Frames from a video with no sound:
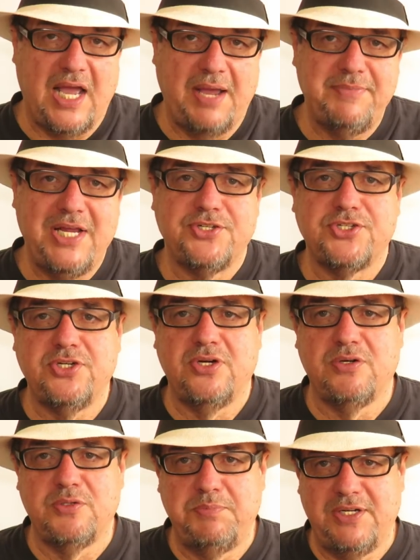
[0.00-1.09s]
I'm not sure
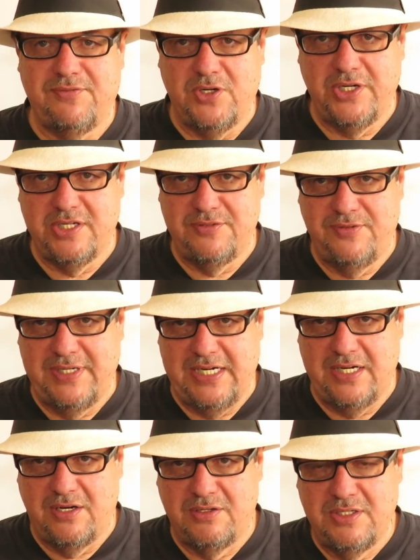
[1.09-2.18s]
it would be a very good
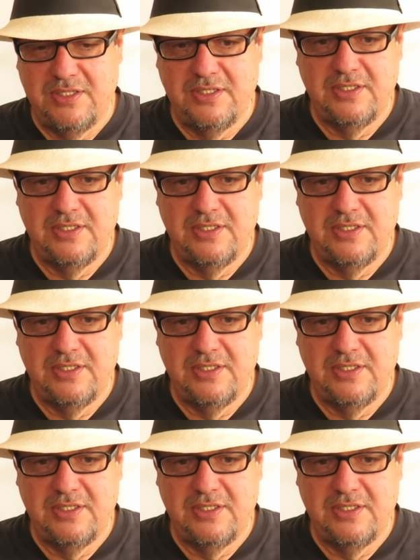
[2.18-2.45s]
video.